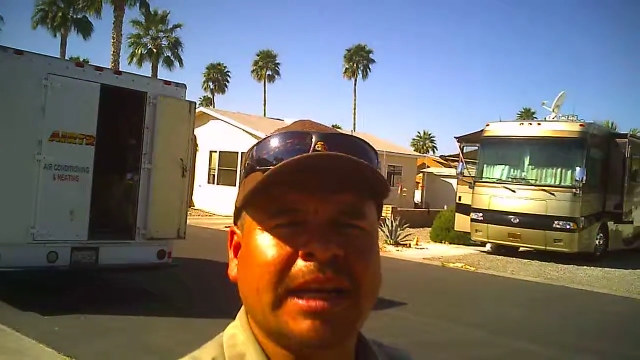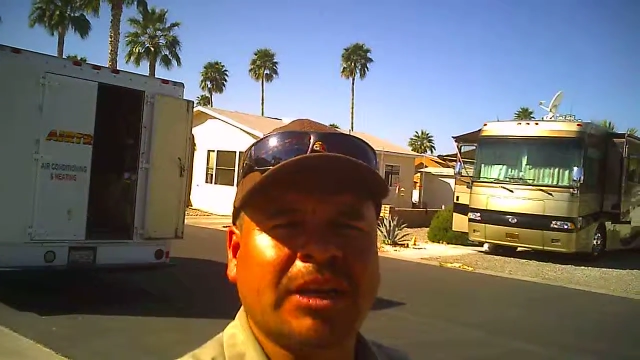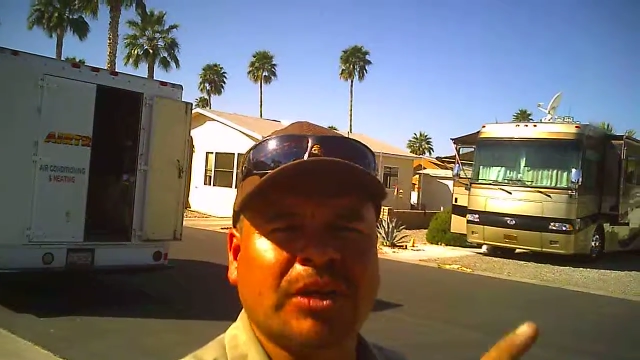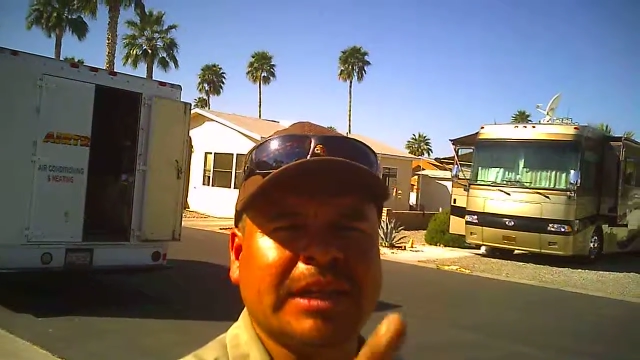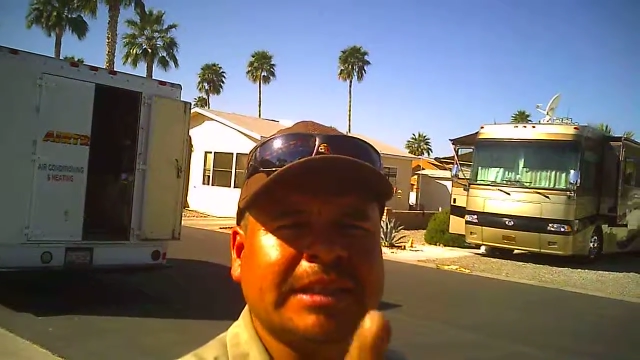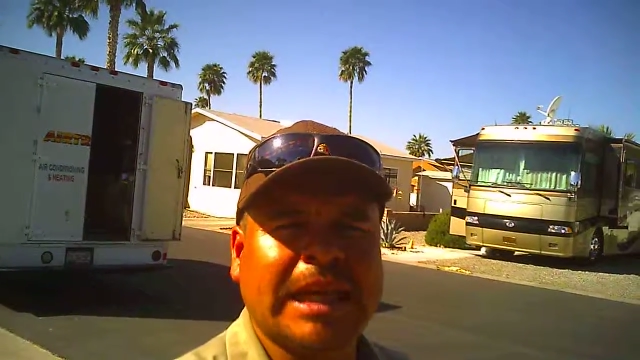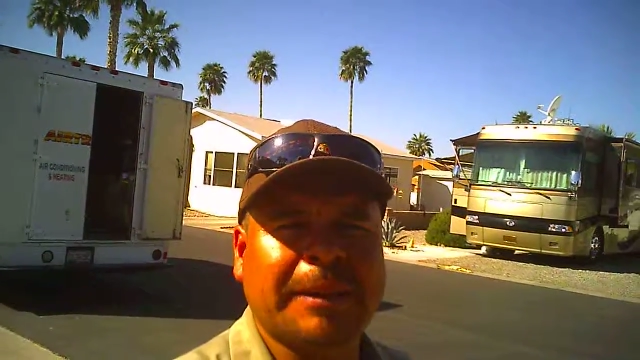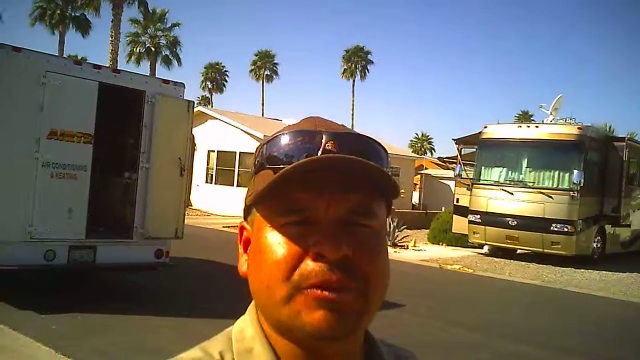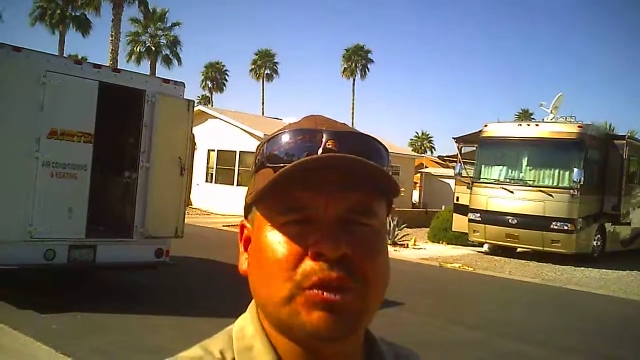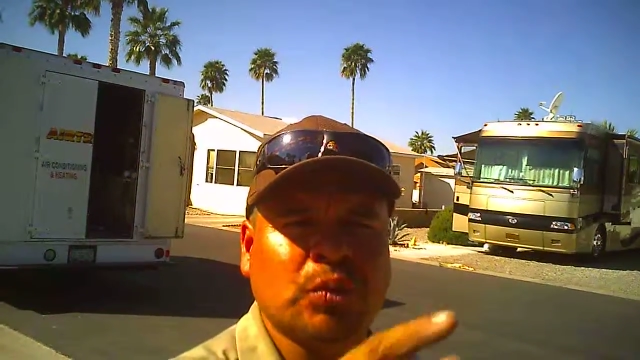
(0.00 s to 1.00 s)
It'll
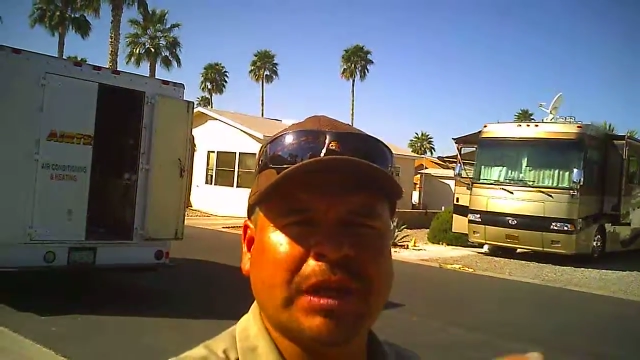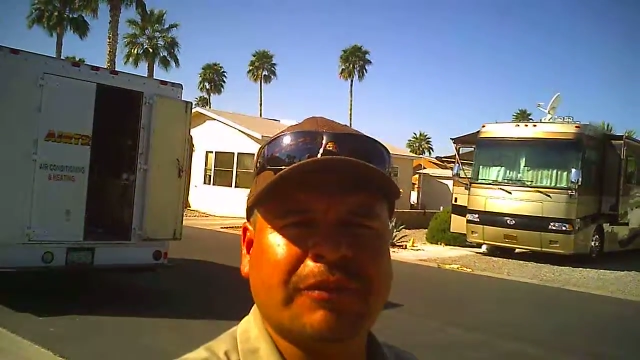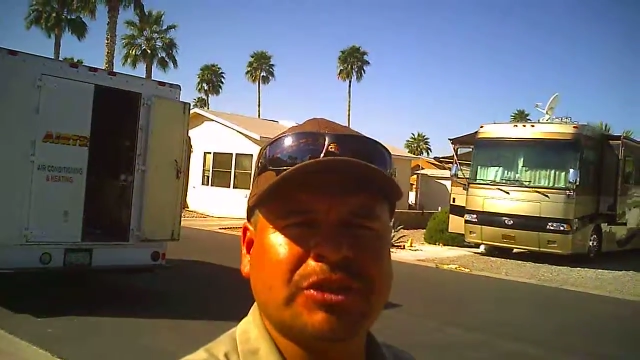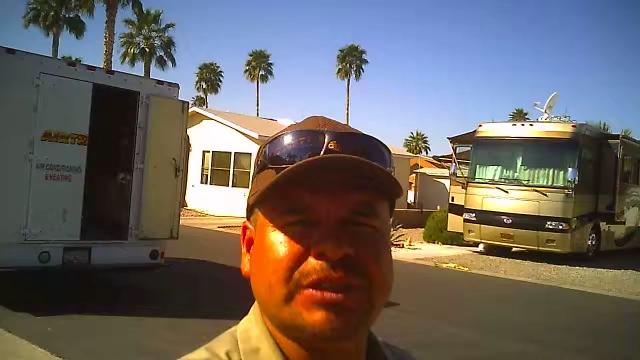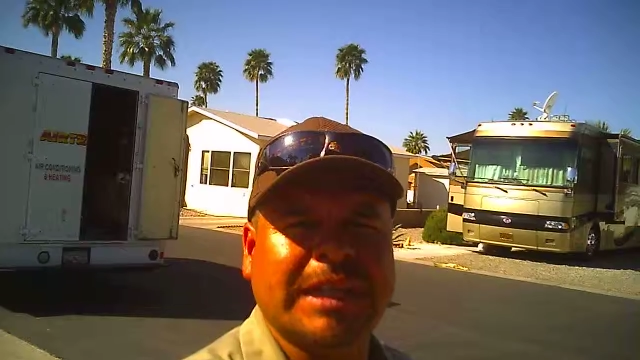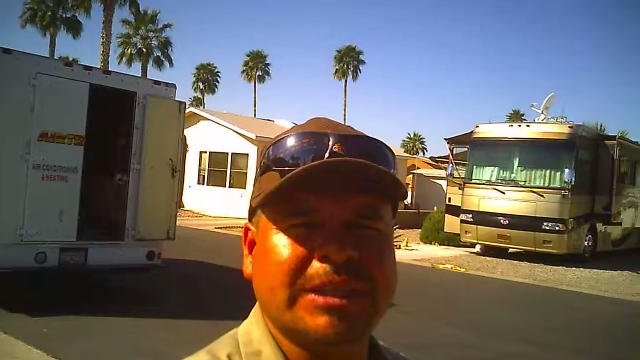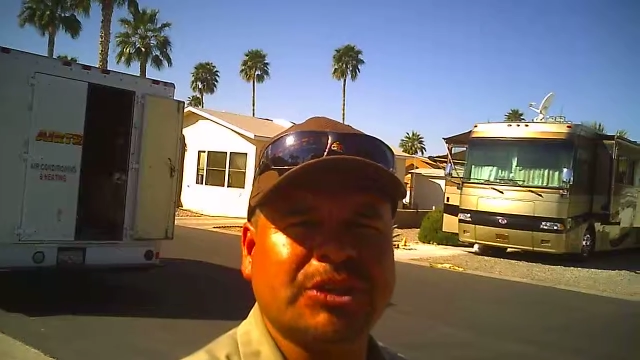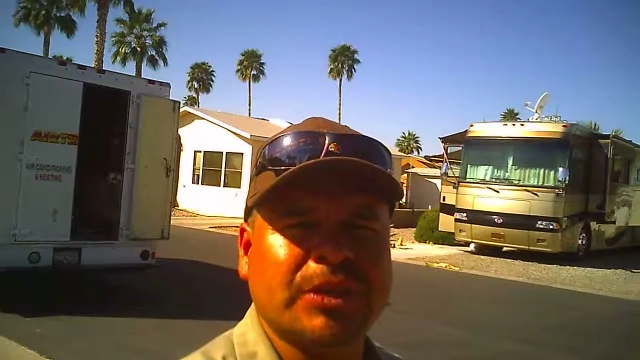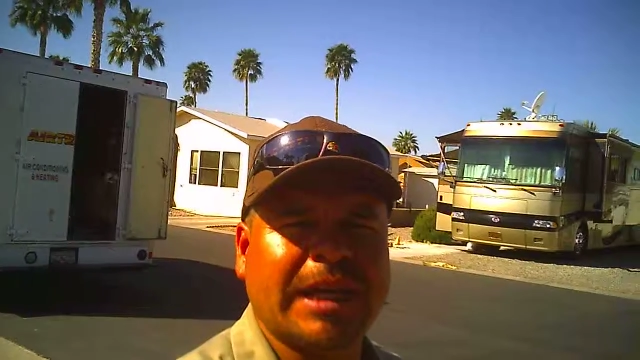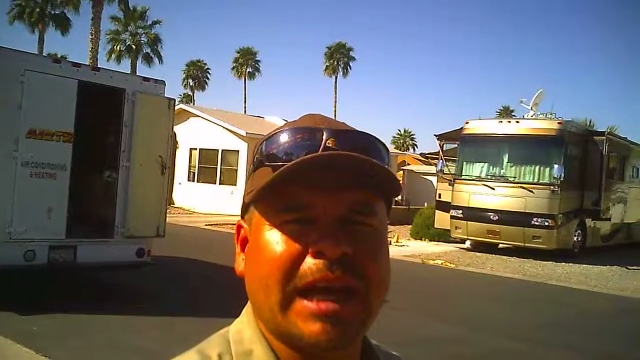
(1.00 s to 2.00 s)
adapt to whatever settings
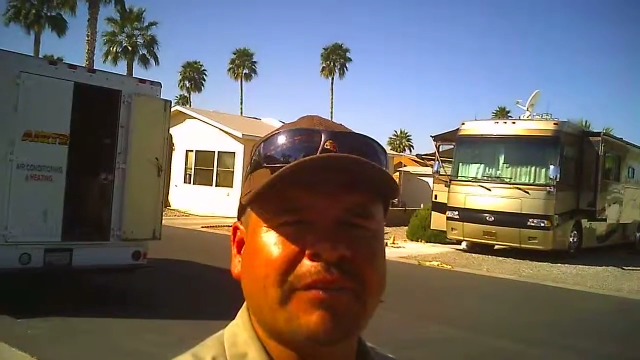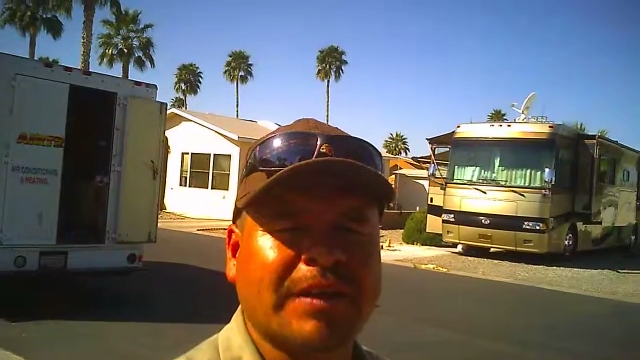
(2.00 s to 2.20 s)
you have,